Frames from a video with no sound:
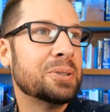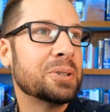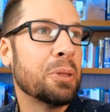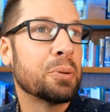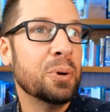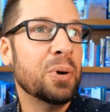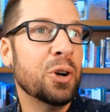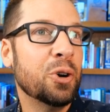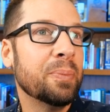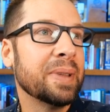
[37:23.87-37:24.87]
Through
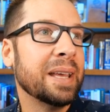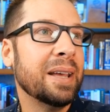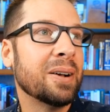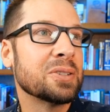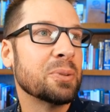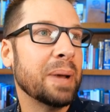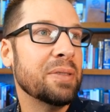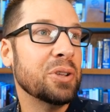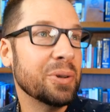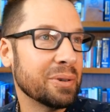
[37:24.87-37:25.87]
whom he also made
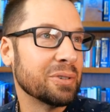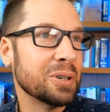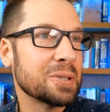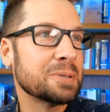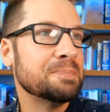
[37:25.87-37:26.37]
the universe.